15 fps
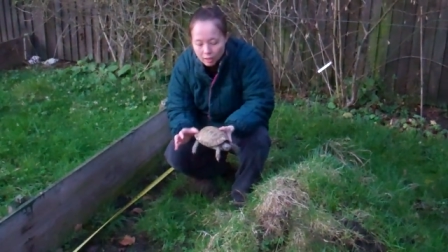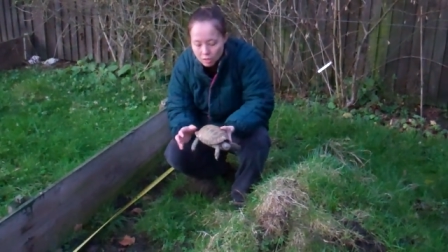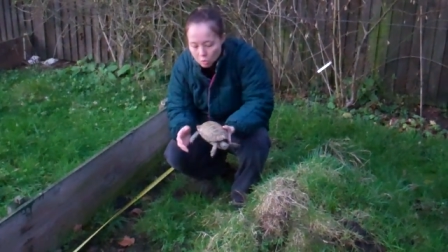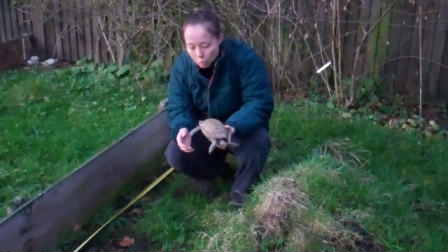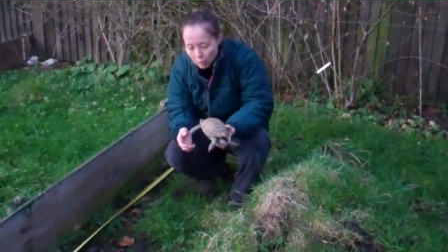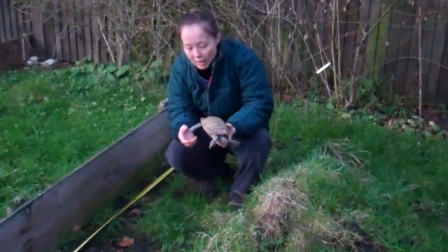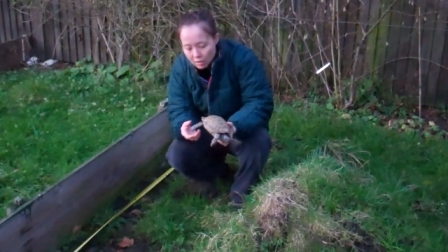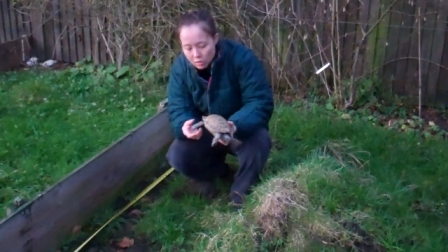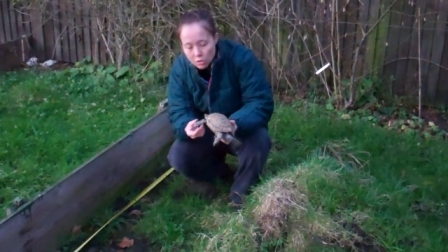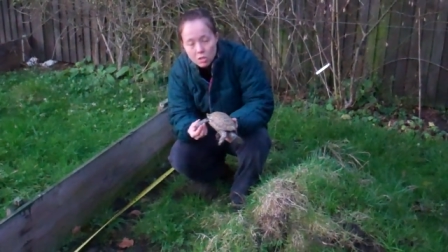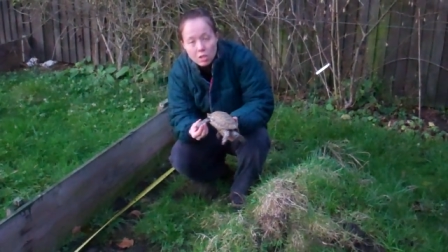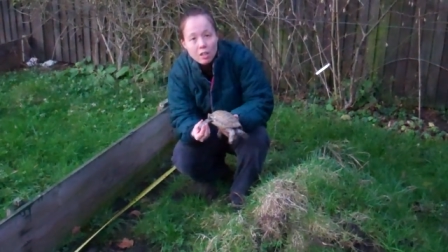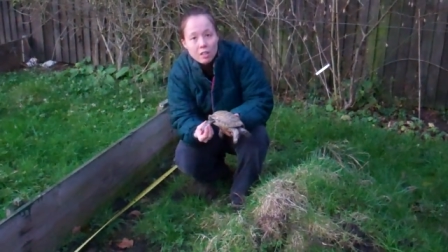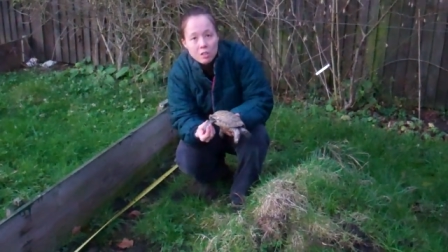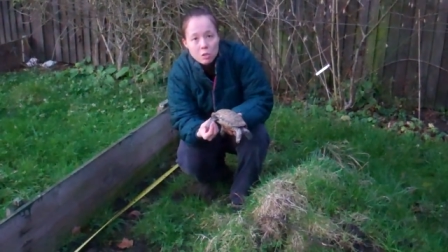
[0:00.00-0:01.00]
It's great
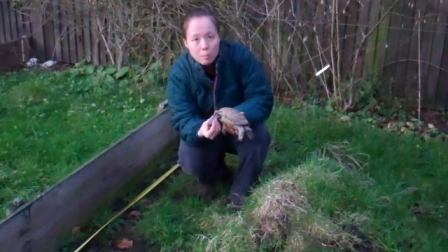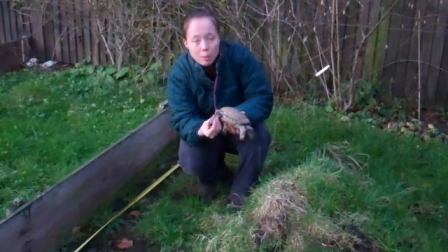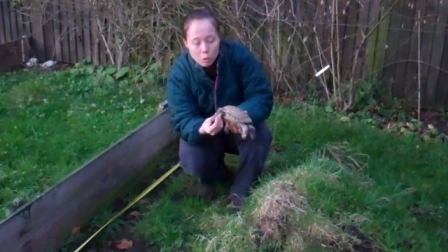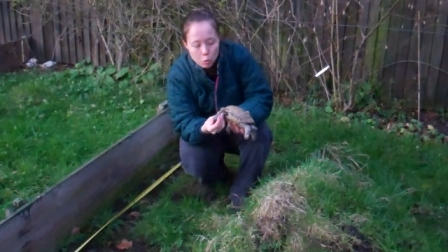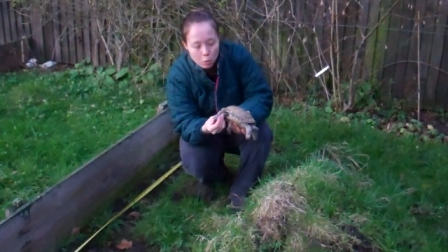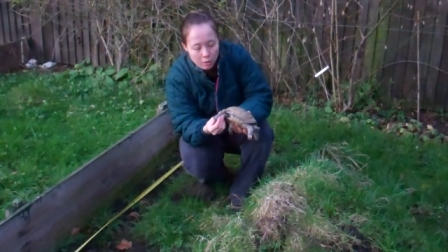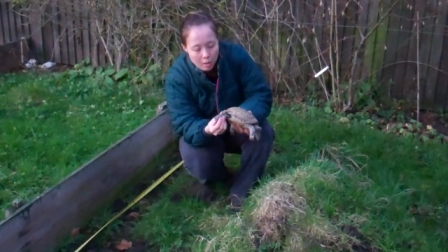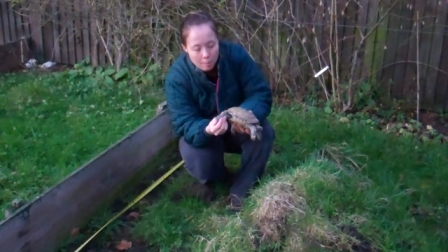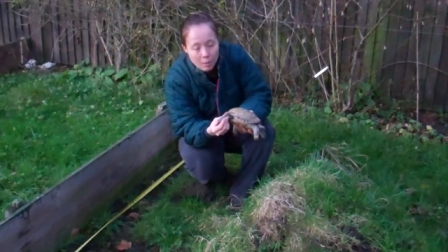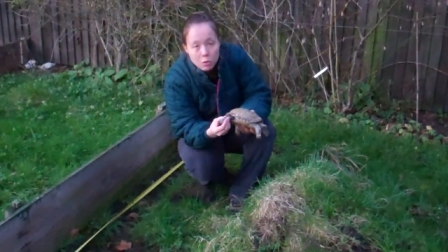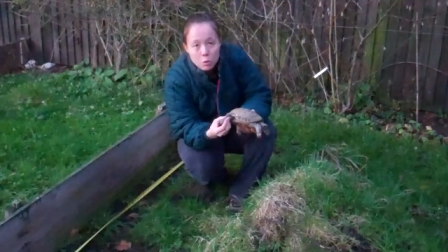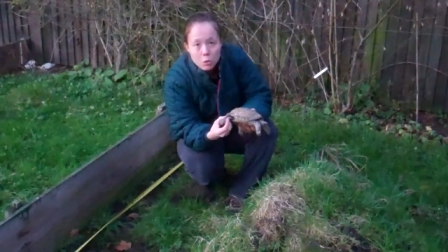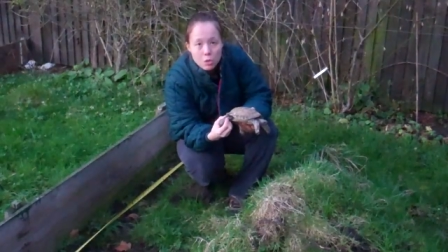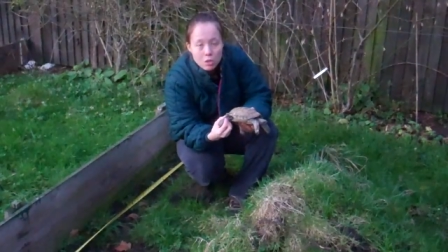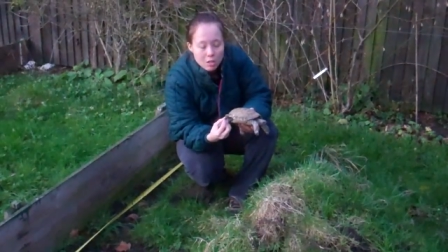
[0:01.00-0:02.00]
exercise to make sure that their
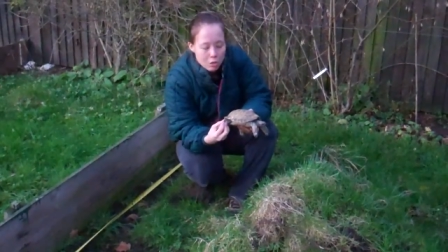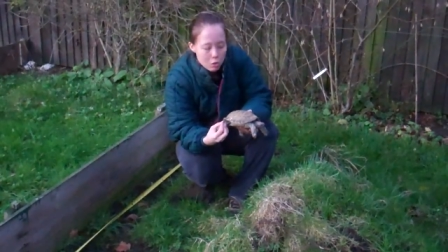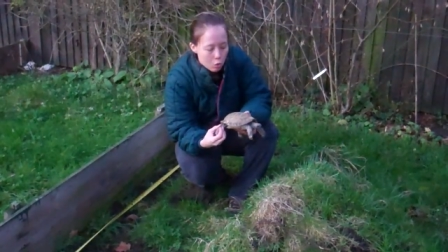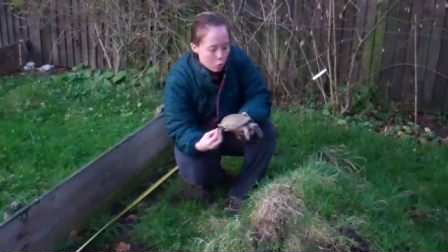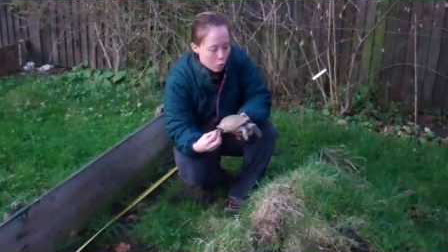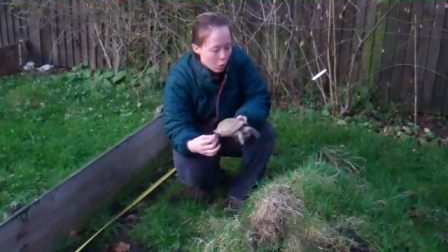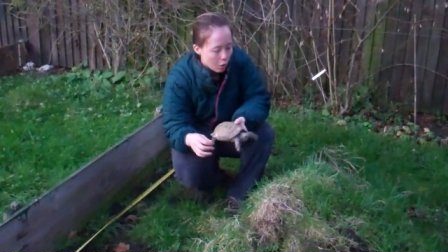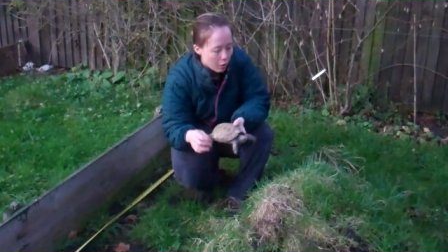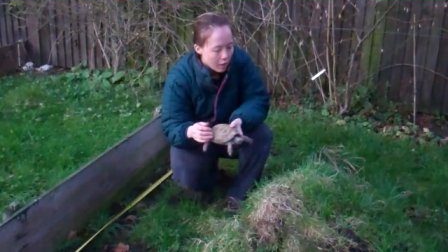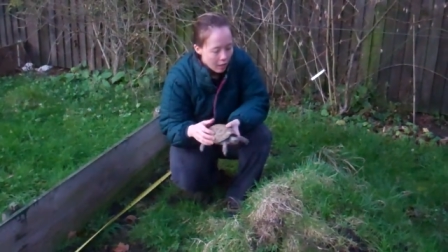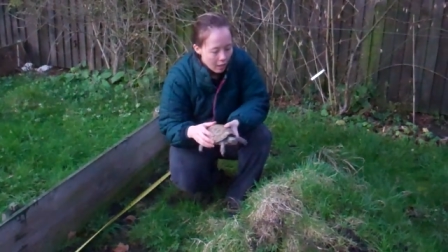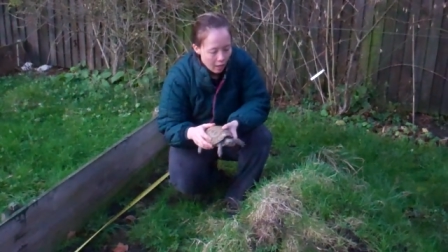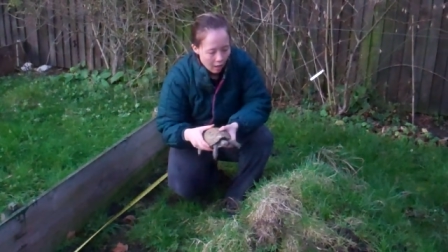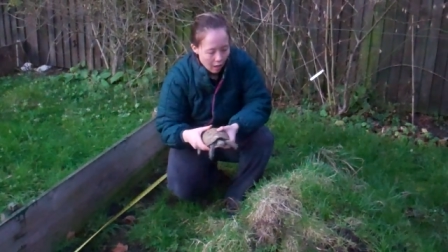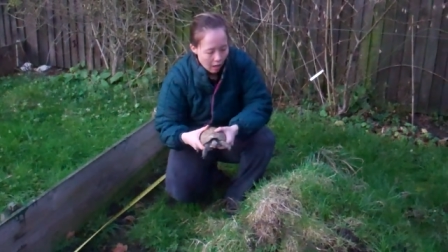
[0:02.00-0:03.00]
muscles are nice and strong,
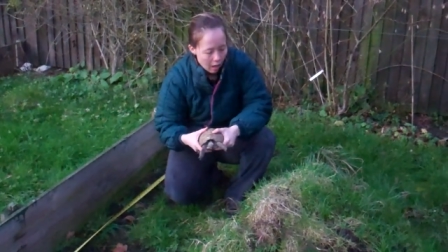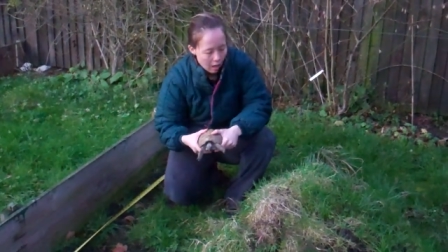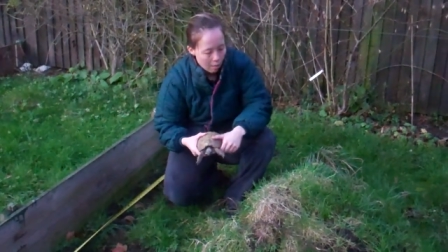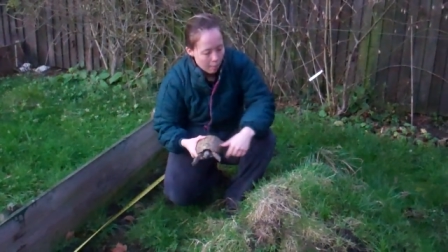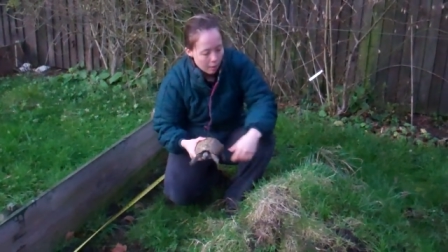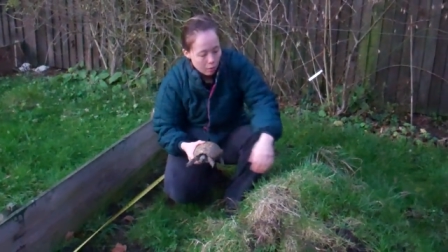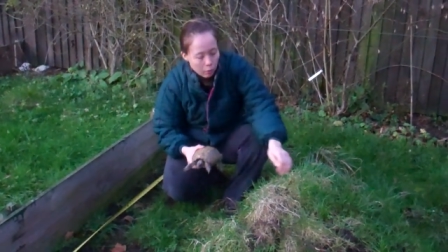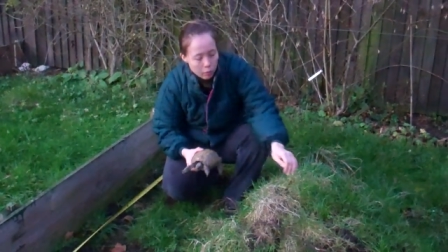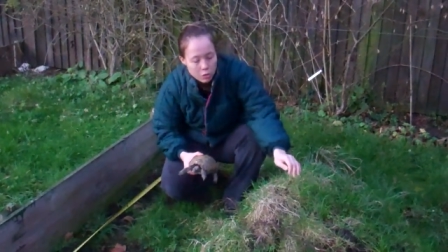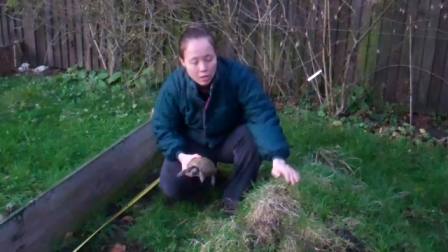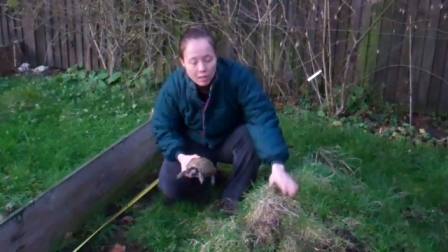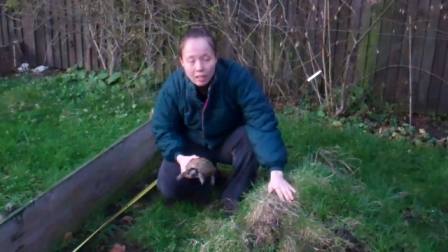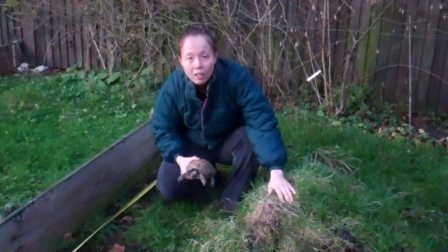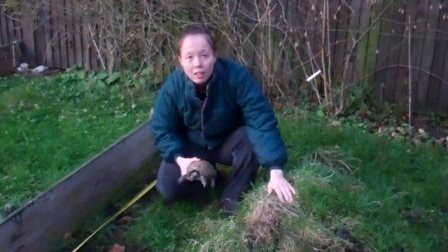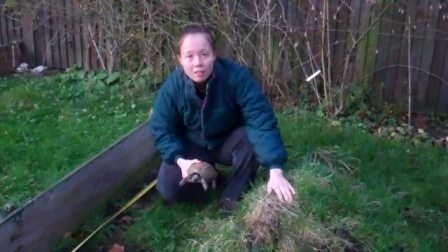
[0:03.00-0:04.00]
and also
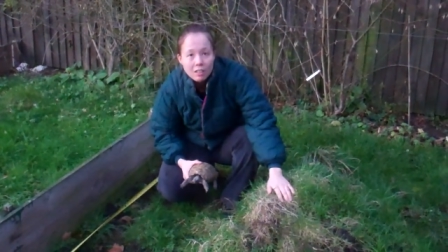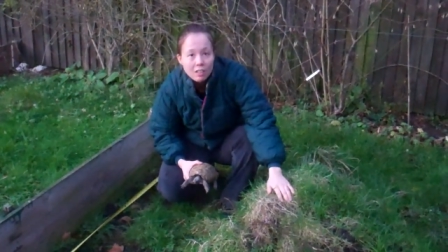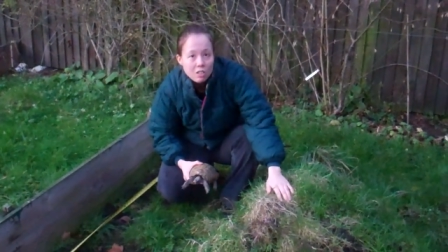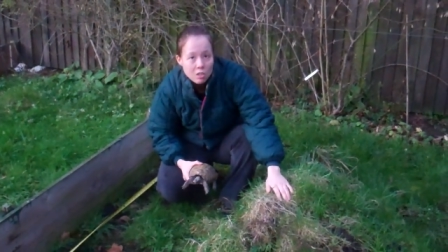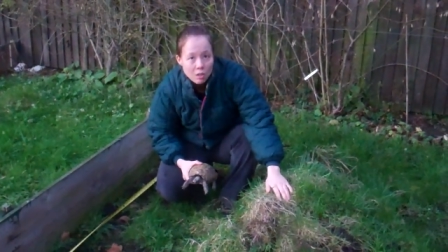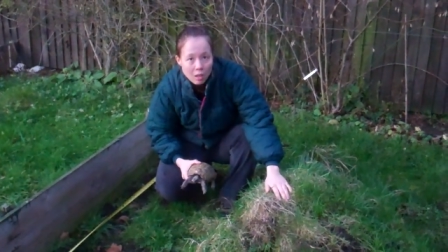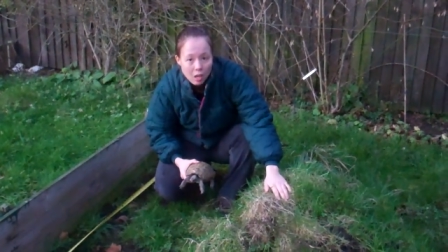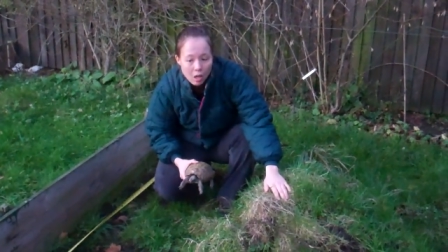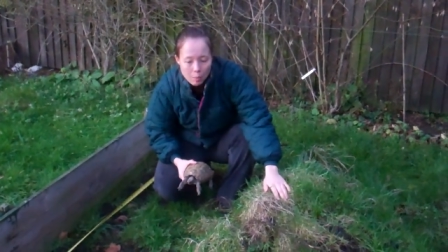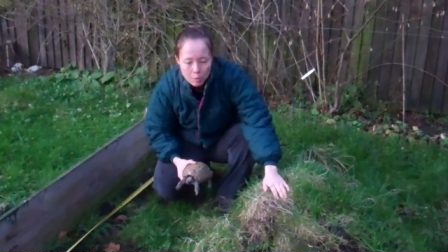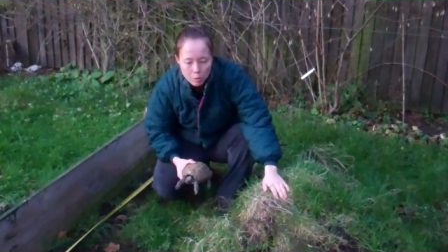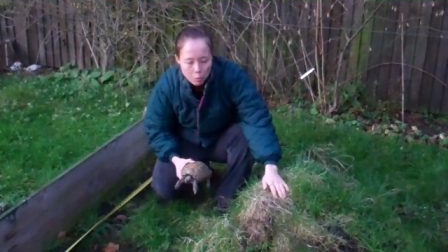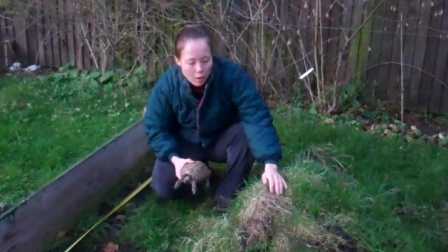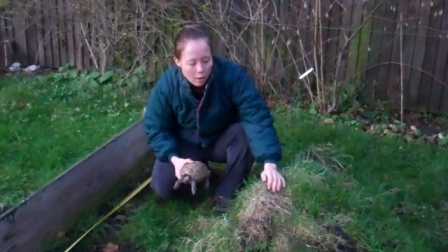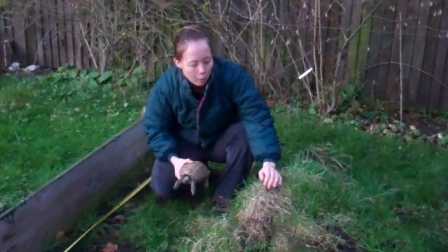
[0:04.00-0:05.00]
they like things to climb
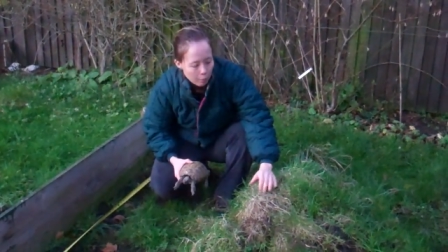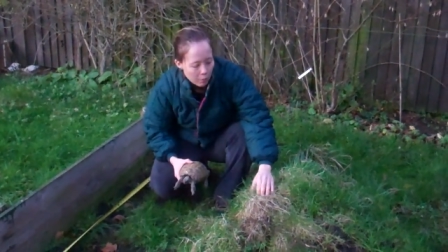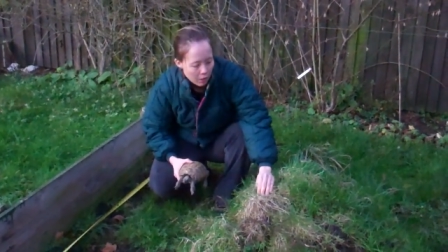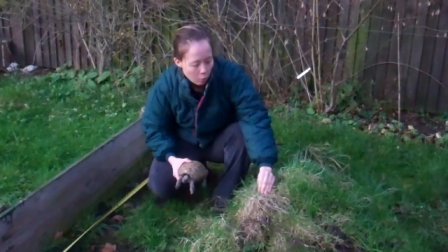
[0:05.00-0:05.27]
as well.